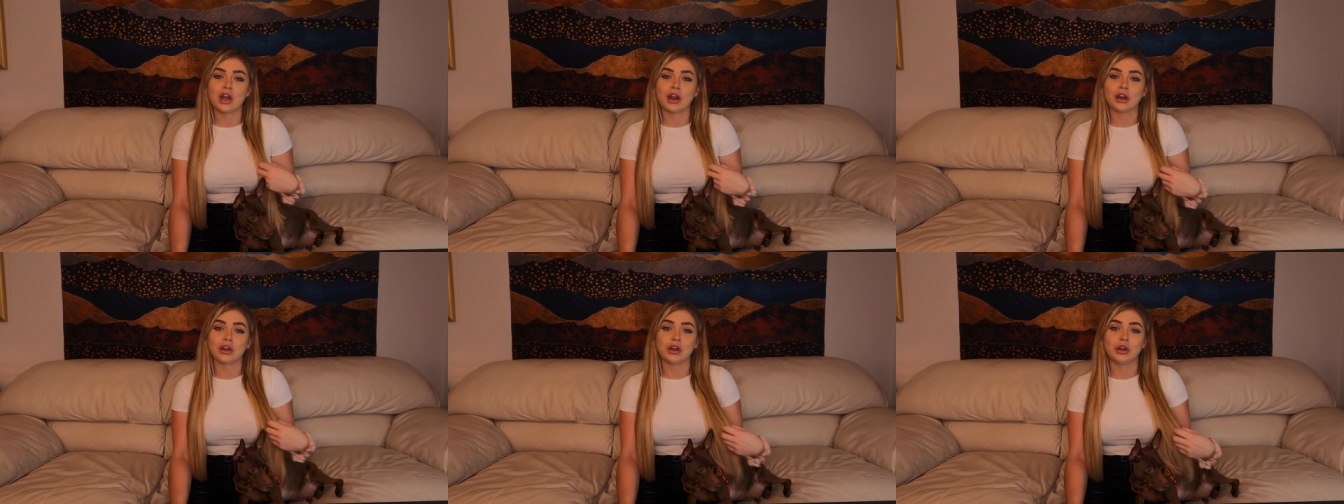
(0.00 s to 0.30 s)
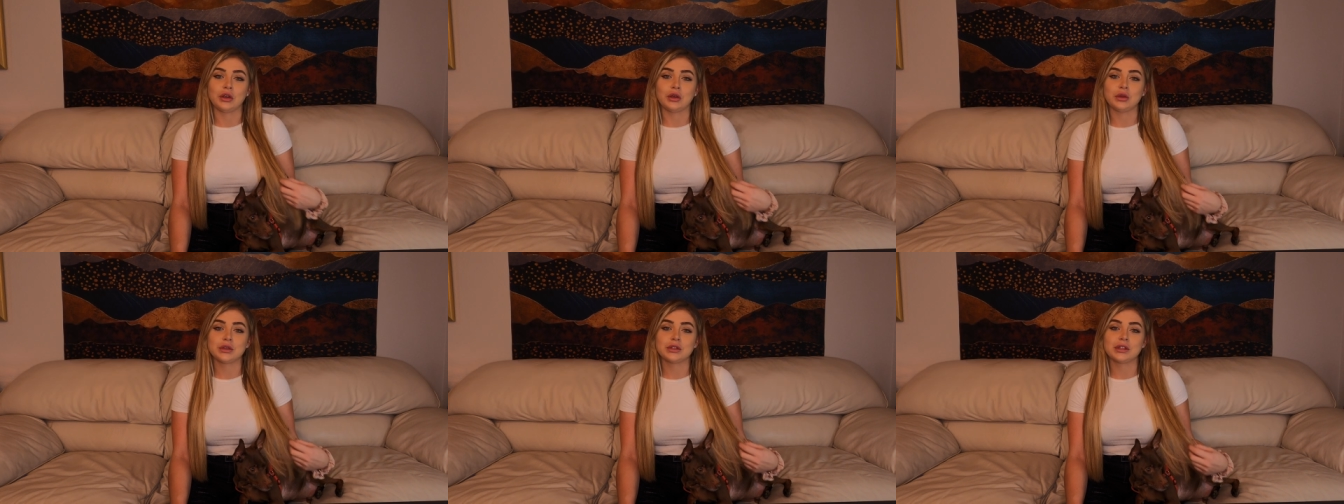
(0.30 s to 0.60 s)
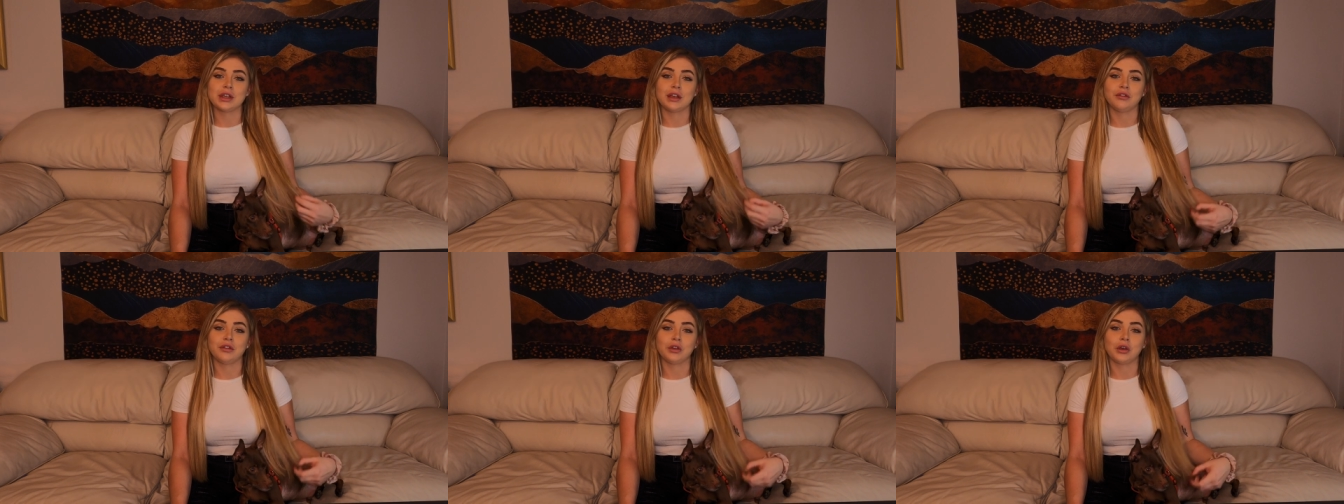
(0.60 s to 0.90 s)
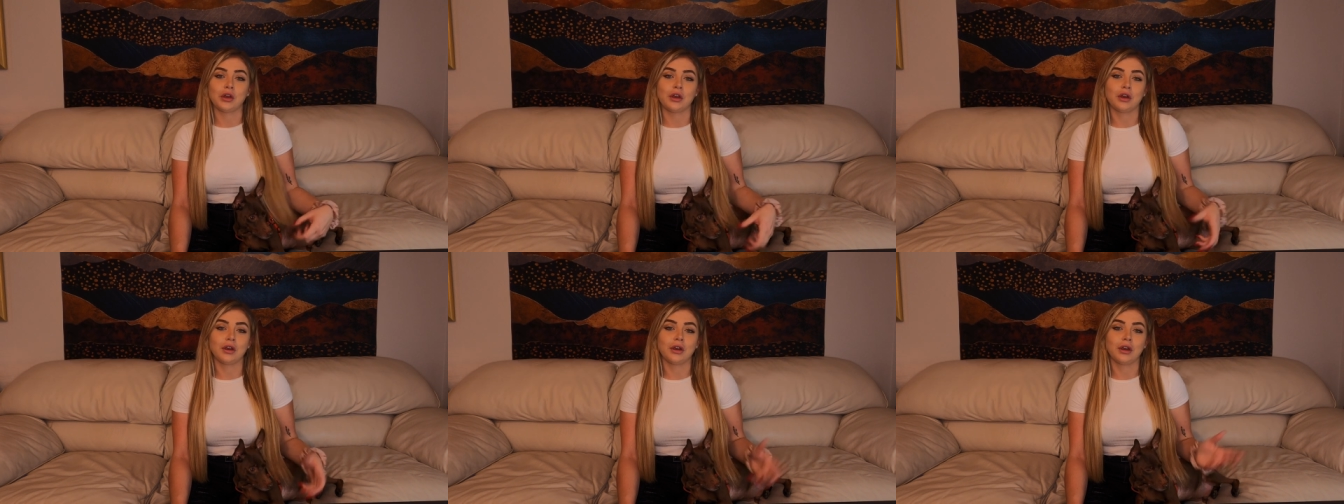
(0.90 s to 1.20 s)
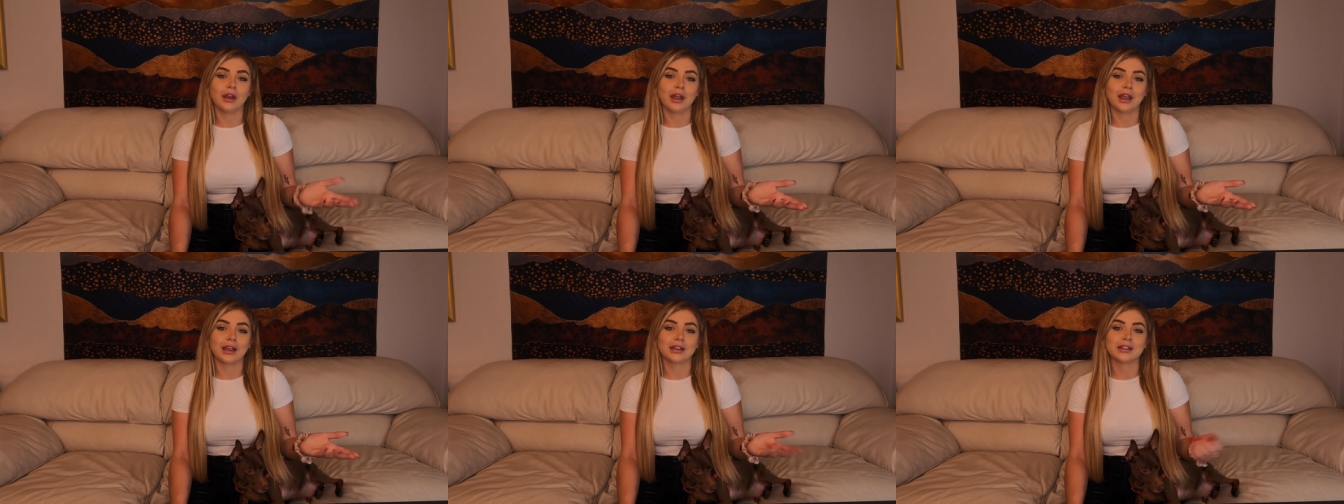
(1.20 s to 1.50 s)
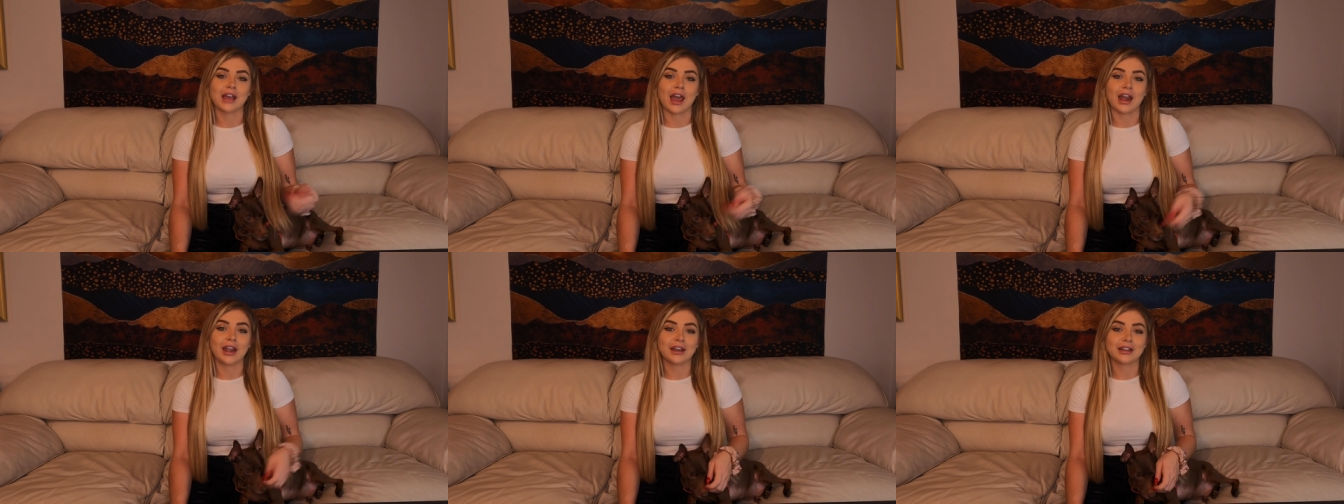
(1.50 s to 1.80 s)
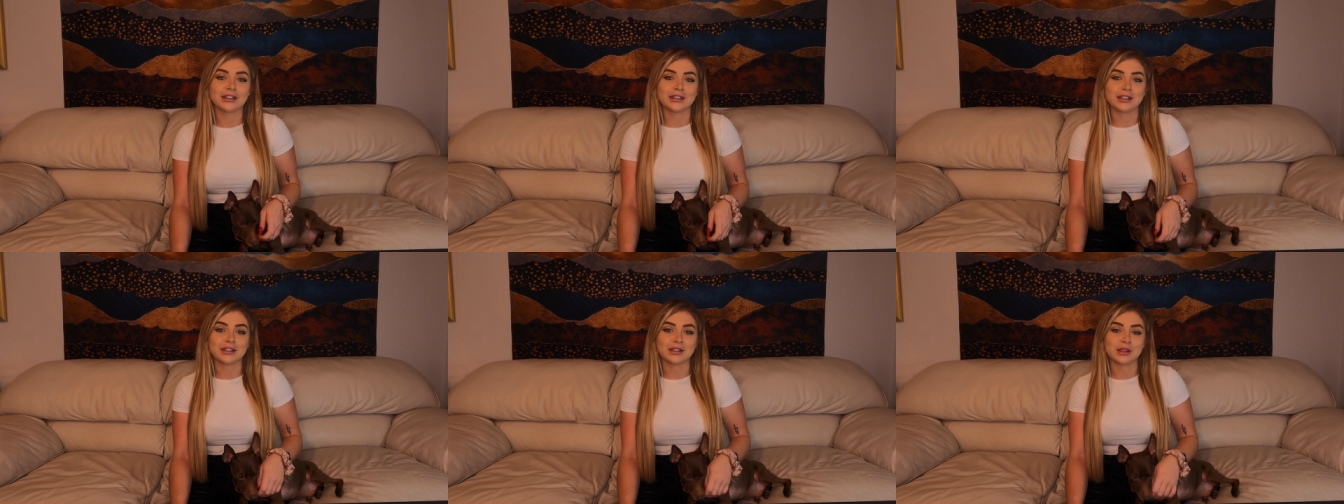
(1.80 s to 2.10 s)
Lock News if you're excited
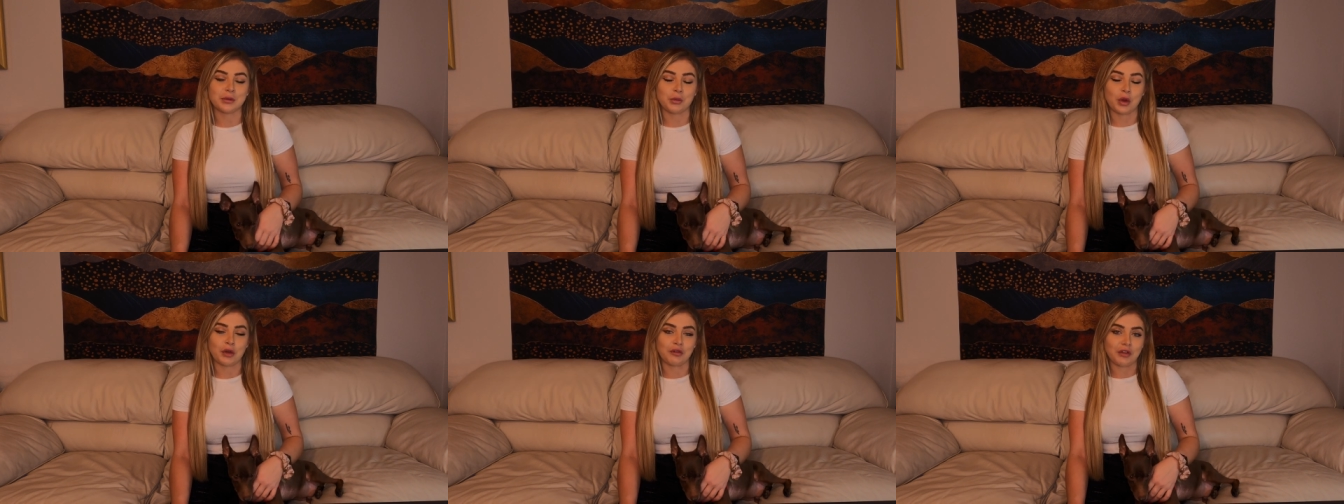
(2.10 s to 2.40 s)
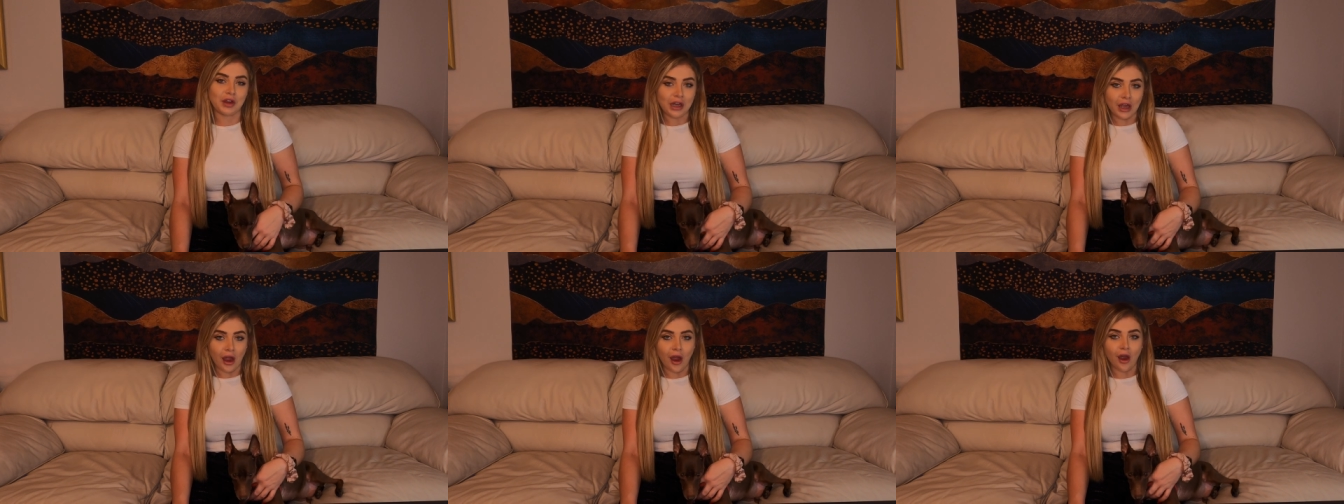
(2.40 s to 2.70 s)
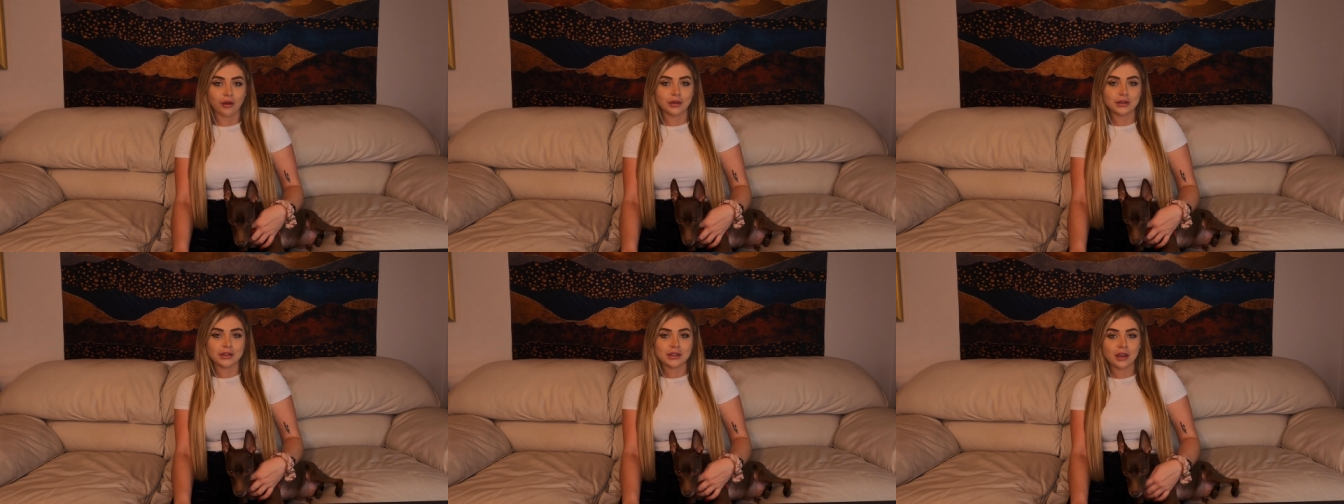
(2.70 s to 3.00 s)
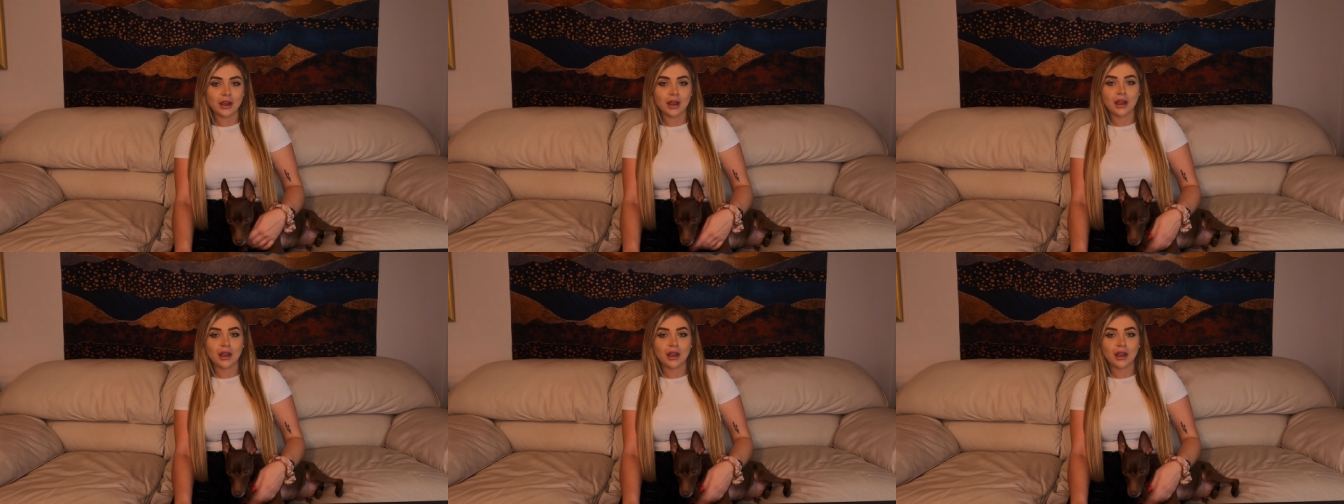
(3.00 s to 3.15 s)
to see some more videos.